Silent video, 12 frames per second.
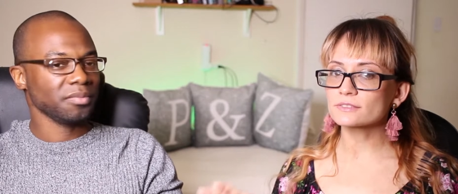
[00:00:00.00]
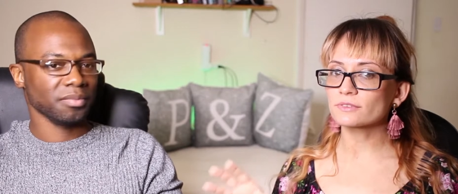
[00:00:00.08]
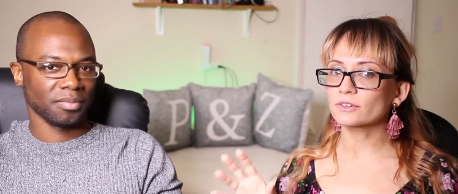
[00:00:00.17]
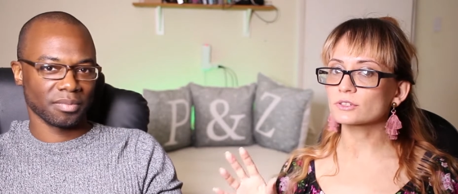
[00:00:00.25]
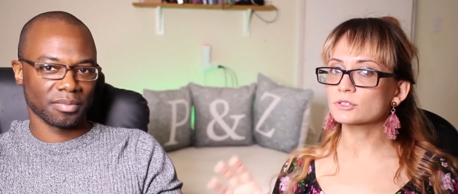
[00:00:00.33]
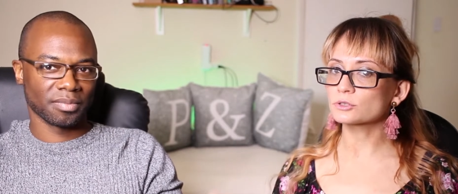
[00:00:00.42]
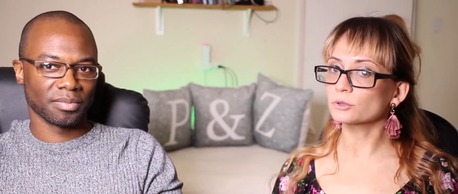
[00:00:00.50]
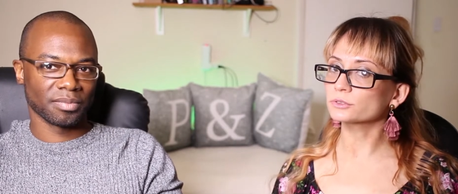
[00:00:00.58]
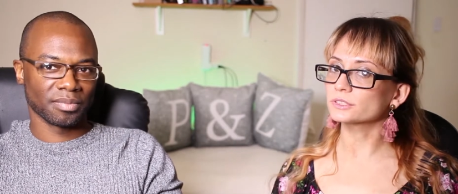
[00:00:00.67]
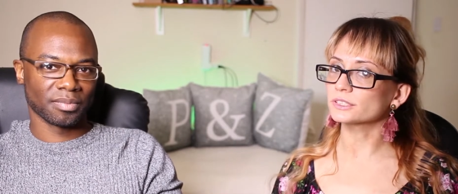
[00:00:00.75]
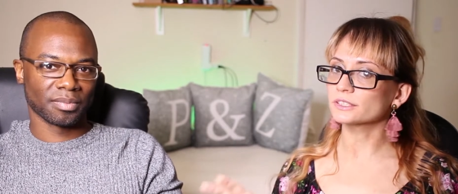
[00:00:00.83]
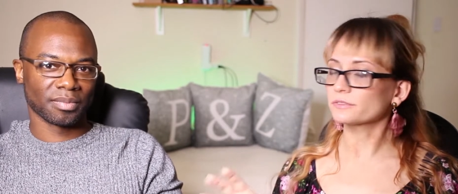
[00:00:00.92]
Speaker 1: is very
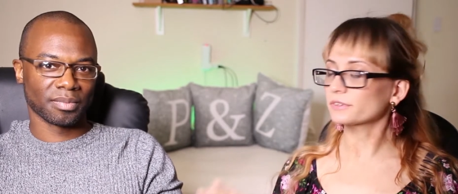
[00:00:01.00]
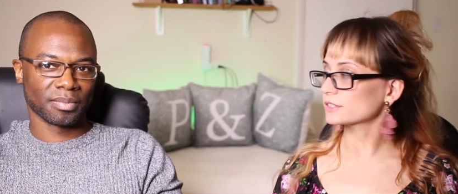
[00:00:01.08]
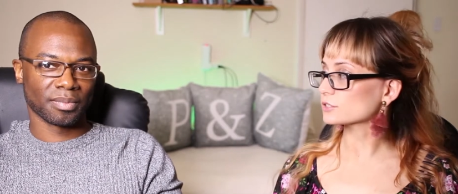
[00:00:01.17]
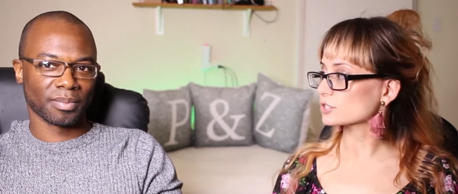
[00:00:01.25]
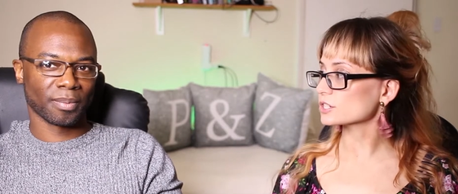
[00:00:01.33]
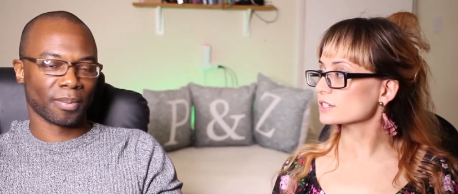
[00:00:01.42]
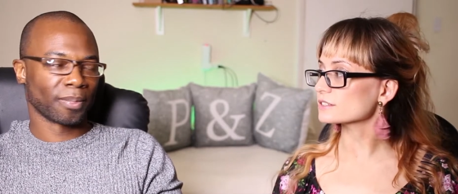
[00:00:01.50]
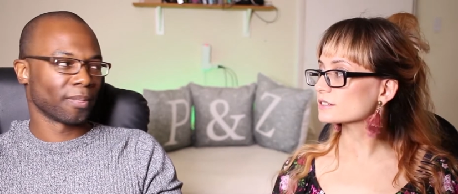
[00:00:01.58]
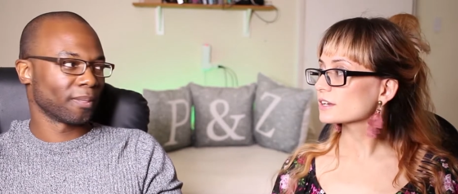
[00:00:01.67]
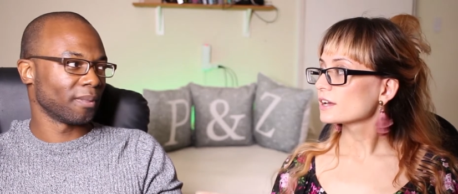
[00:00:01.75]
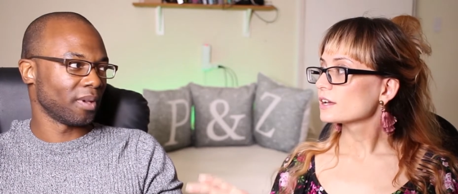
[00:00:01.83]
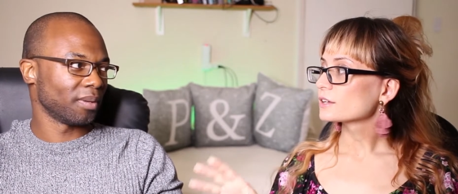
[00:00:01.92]
salty, the feta cheese.
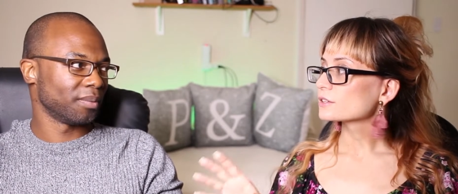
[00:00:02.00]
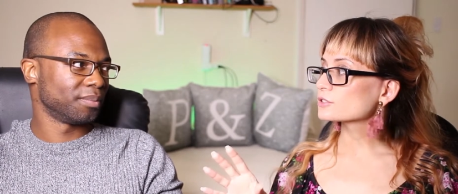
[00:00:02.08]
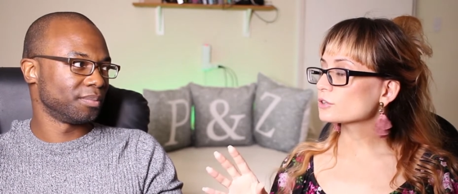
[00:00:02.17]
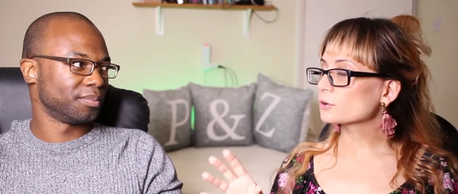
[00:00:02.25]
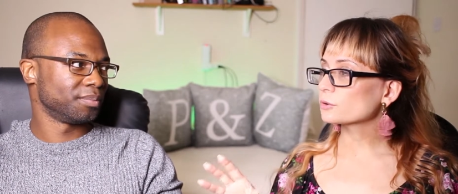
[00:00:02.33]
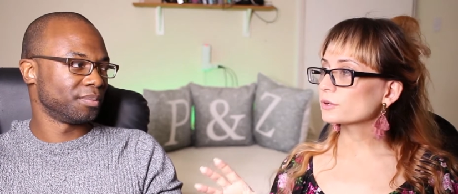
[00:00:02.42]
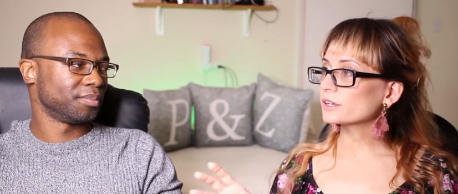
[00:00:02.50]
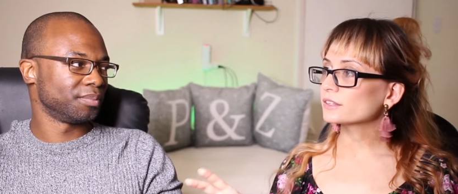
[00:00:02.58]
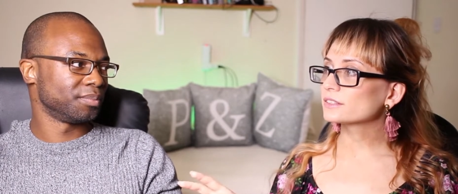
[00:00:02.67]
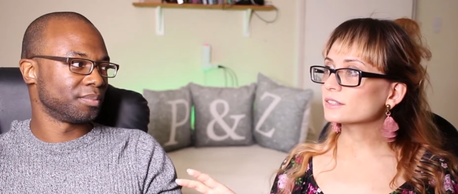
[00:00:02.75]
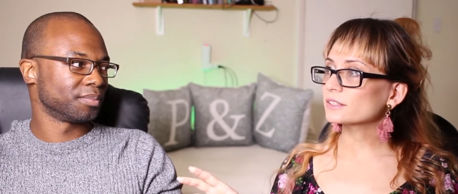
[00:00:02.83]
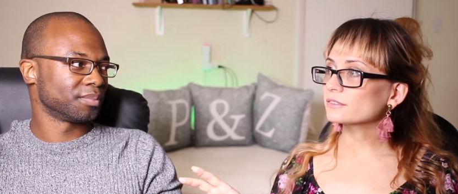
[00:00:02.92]
Mm. So
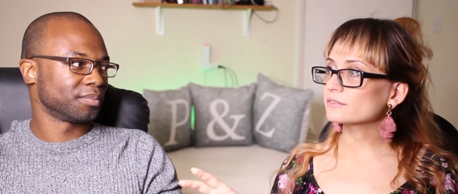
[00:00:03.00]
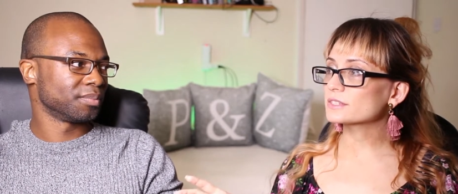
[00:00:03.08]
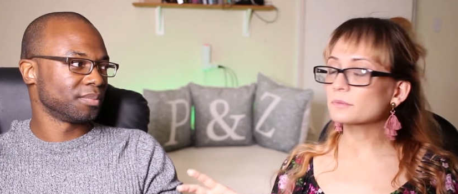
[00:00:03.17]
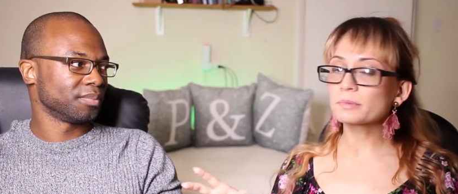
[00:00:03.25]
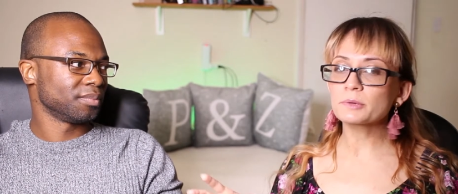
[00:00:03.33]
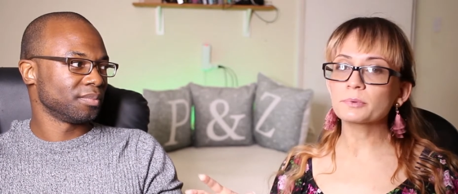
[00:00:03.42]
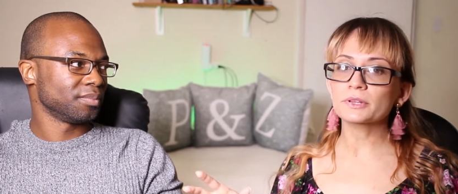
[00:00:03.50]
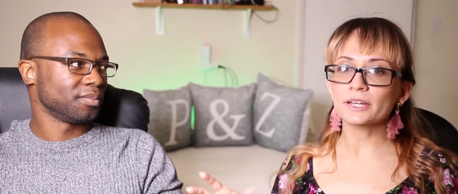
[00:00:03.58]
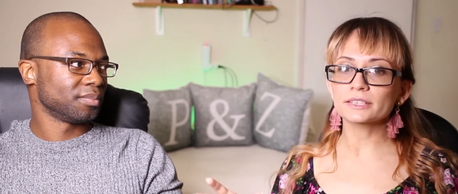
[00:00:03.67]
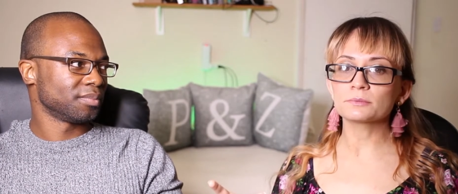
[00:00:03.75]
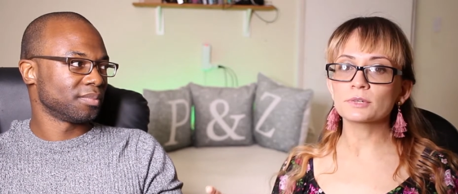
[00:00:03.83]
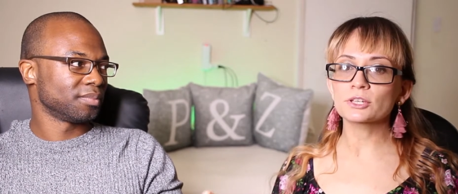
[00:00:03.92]
the, some people
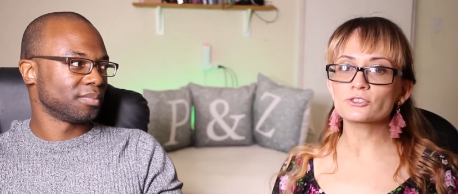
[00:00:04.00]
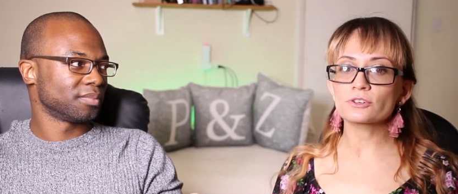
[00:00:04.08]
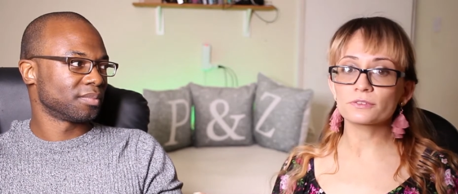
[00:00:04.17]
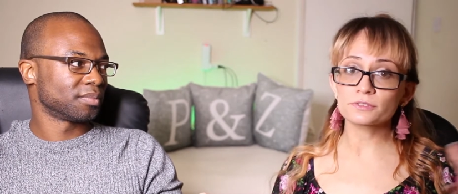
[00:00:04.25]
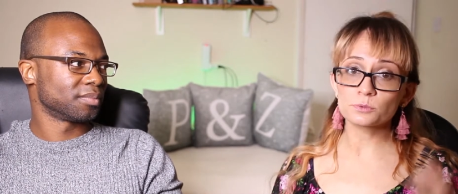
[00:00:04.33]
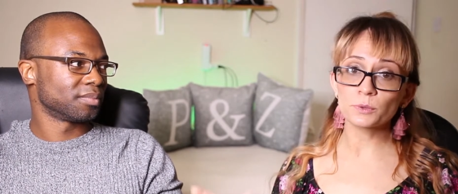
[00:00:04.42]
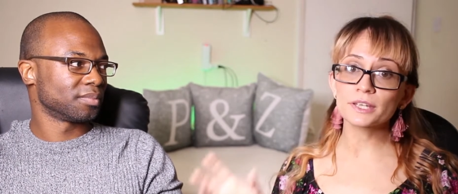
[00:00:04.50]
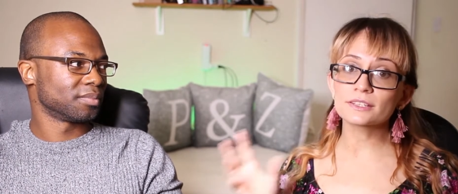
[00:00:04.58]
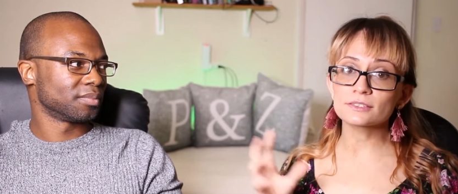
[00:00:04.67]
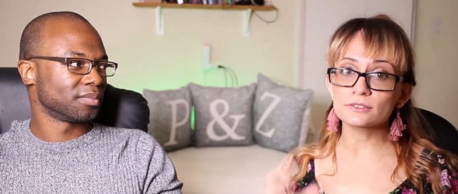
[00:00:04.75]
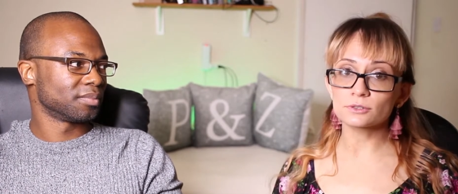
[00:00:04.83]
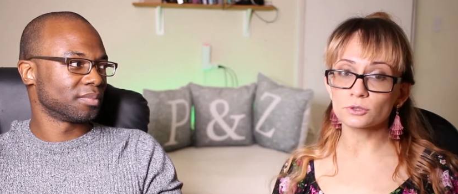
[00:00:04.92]
like the mixture of
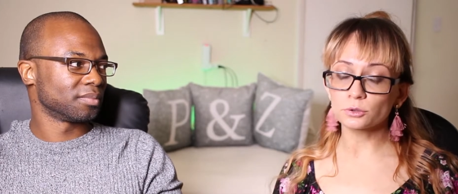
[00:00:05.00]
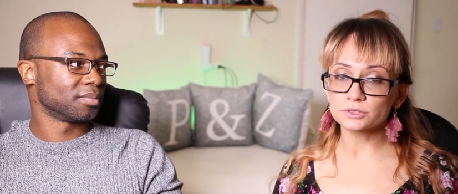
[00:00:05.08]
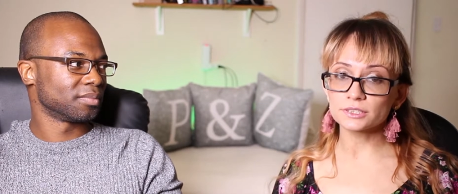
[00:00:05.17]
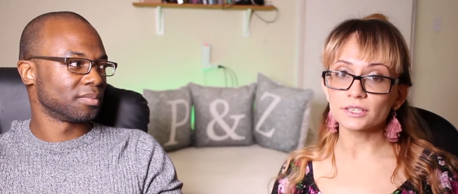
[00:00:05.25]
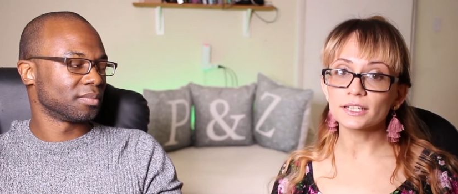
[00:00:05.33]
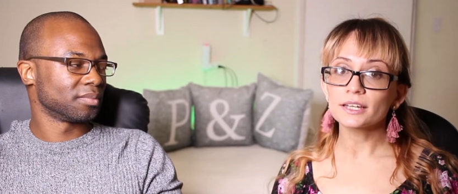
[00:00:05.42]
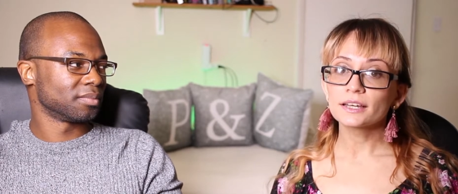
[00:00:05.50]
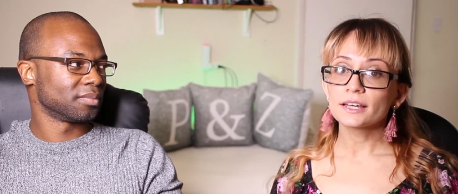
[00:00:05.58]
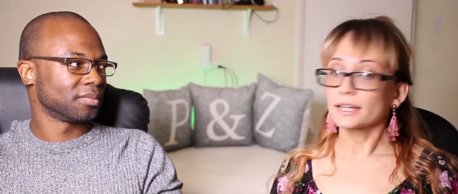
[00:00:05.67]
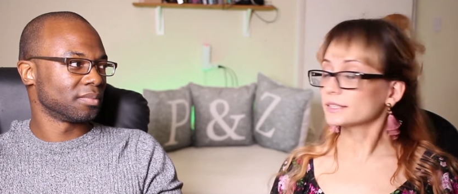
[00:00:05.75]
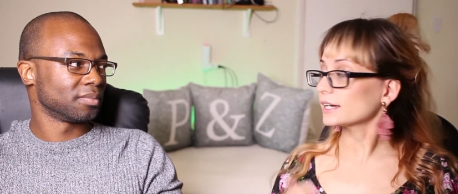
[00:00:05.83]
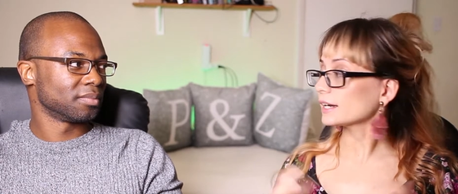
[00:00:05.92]
sweet and salty,
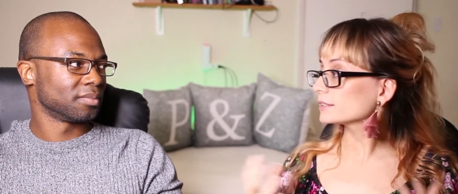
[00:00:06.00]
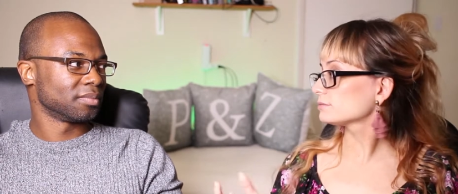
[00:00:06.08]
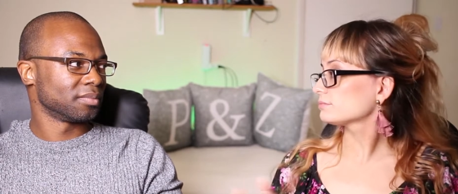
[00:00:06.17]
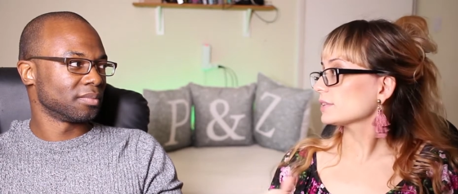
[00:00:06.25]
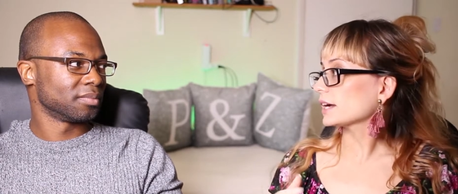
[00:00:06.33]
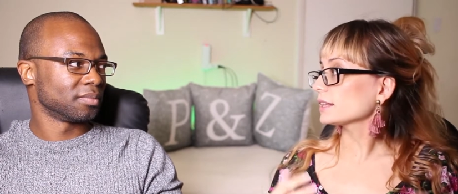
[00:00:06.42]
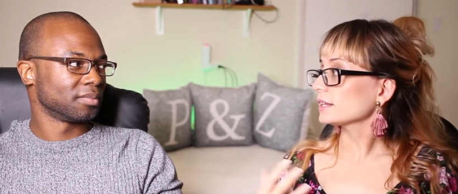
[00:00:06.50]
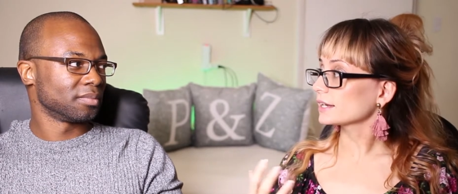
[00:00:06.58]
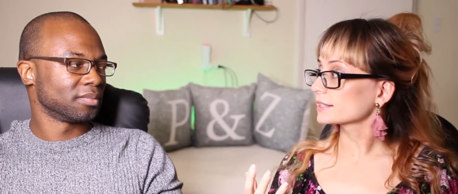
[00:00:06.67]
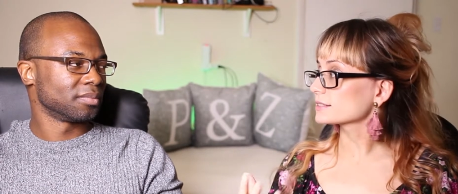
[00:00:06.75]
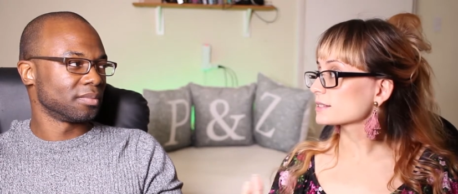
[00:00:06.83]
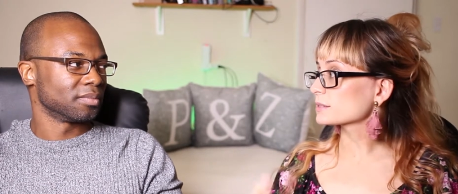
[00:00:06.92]
and I I
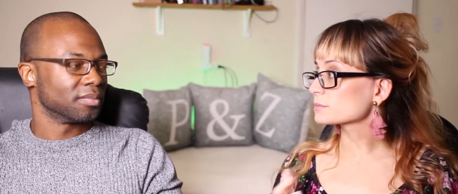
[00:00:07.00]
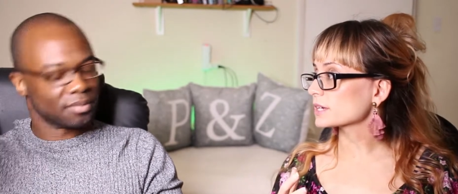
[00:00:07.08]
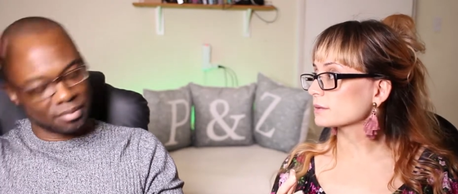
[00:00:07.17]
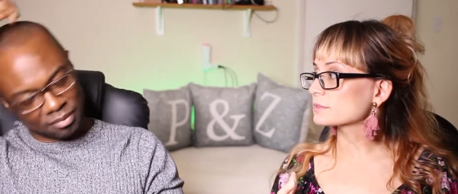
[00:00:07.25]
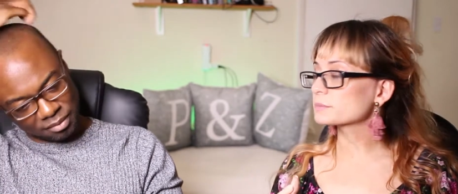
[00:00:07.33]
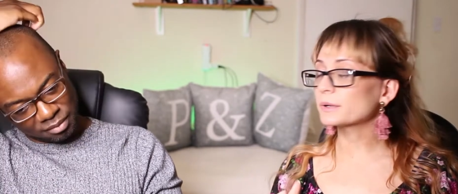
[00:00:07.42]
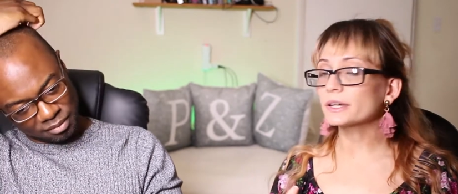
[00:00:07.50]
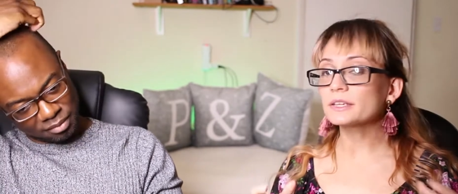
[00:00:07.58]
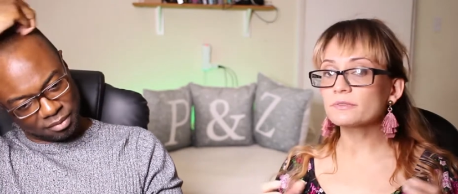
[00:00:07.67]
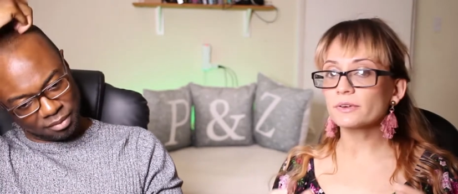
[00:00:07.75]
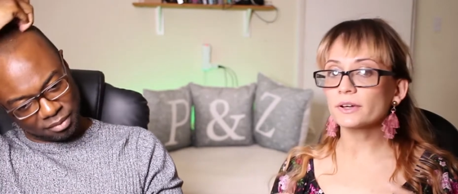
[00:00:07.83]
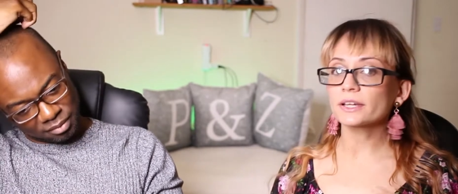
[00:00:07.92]
like it sometimes. But
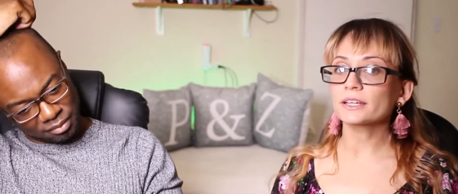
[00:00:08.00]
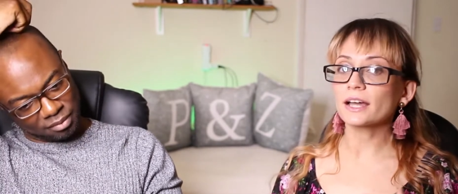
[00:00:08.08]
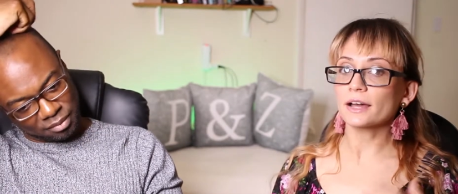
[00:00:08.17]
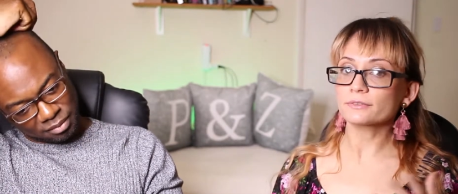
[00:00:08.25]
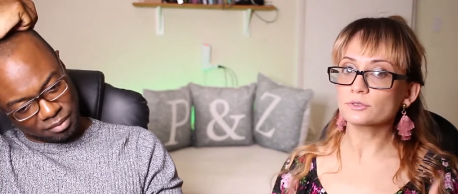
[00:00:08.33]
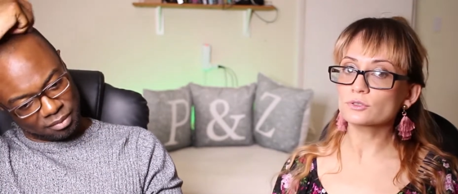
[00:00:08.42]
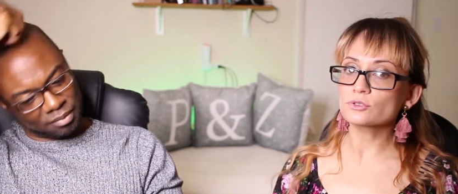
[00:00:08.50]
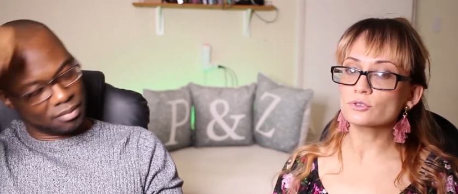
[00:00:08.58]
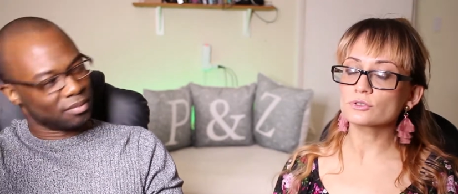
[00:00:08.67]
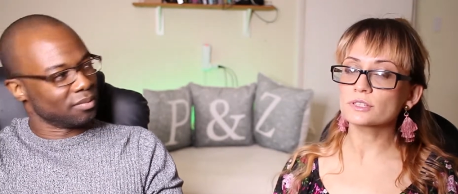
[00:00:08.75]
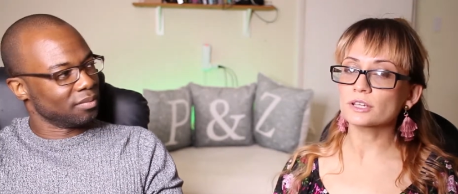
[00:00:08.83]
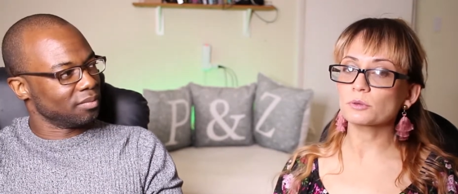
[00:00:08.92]
if I have to
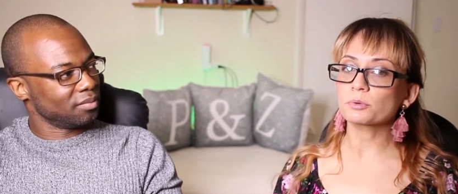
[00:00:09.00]
choose, I'll